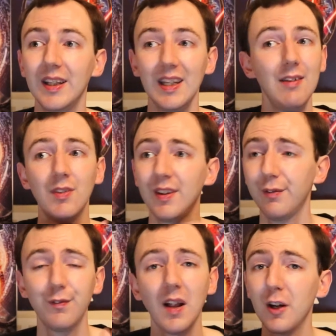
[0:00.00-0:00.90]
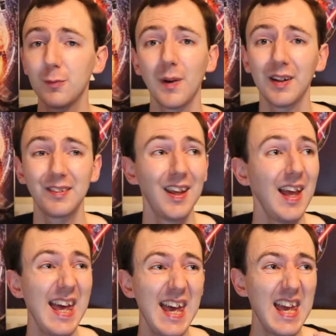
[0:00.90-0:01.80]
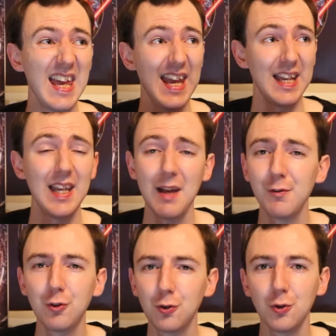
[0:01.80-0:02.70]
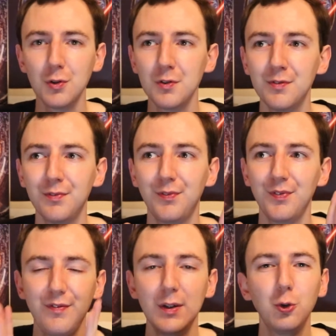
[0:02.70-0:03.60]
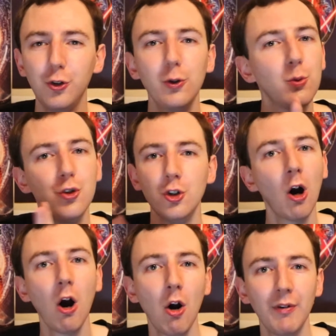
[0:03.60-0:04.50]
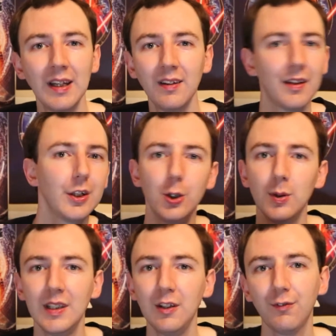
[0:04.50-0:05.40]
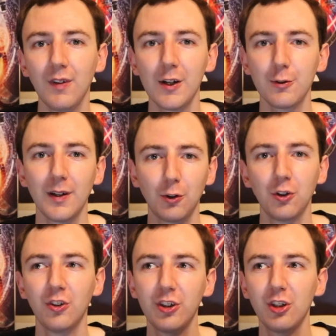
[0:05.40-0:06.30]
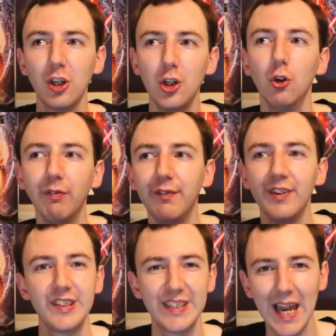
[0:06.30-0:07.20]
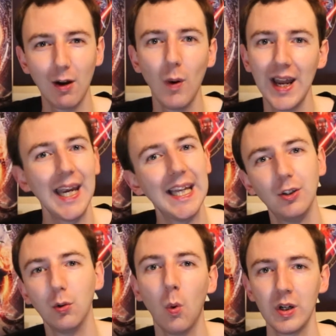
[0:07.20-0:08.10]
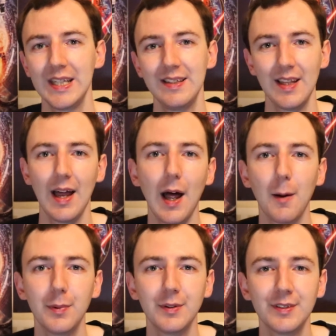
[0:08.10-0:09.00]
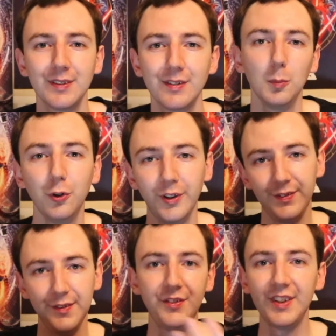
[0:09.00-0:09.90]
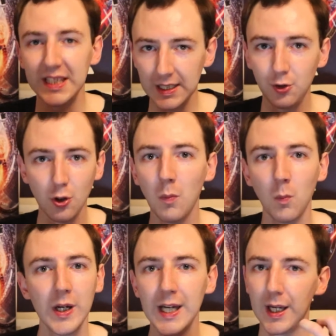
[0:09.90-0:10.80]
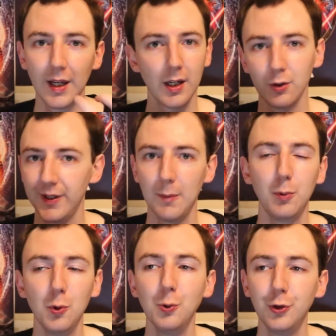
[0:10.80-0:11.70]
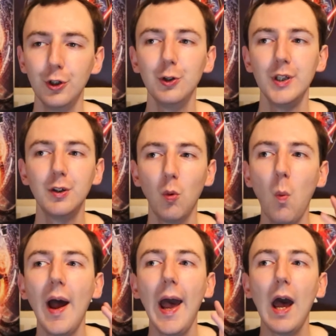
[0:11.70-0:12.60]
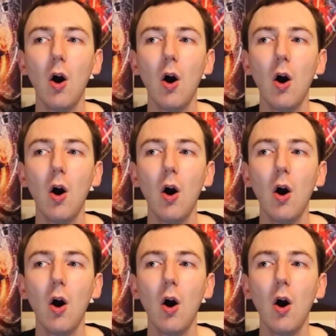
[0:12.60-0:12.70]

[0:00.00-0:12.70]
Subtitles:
Even like the flashbacks, it never sort of feels too jarring that they're doing these flashbacks, because there's enough of a segue into what it is that happens. Plus, if you've seen John Wick and Deadpool 2, you're aware